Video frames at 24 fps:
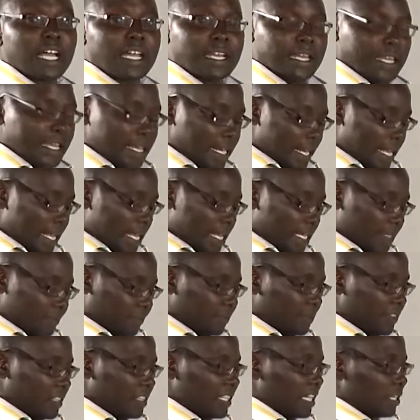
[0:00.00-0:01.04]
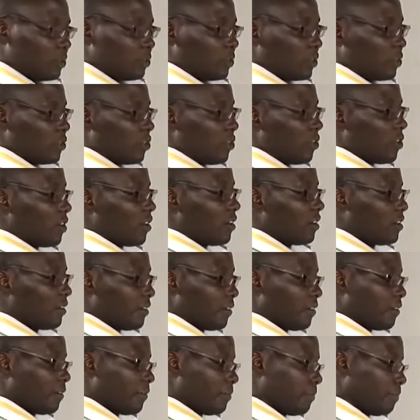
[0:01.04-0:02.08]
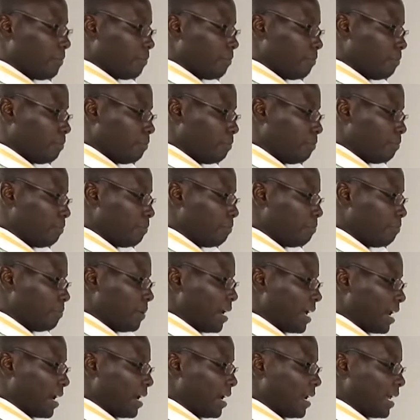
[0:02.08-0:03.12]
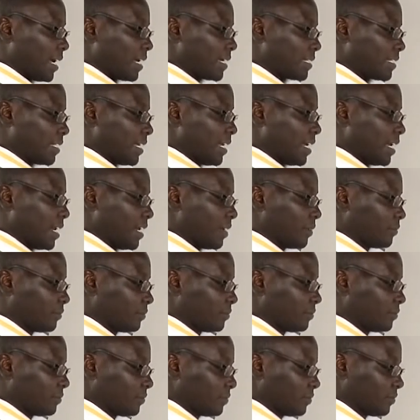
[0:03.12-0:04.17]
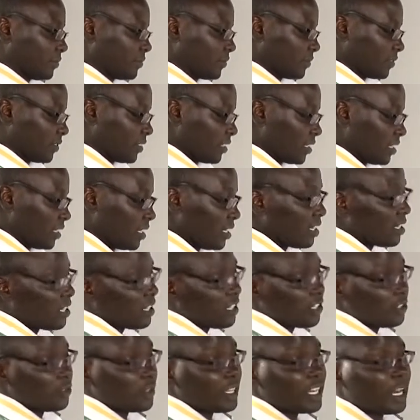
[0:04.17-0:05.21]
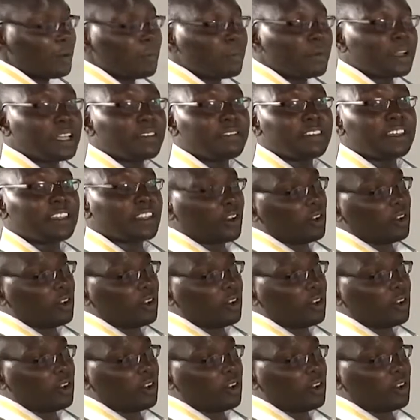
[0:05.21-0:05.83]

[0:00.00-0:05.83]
an error that we call parallax error. You end up giving the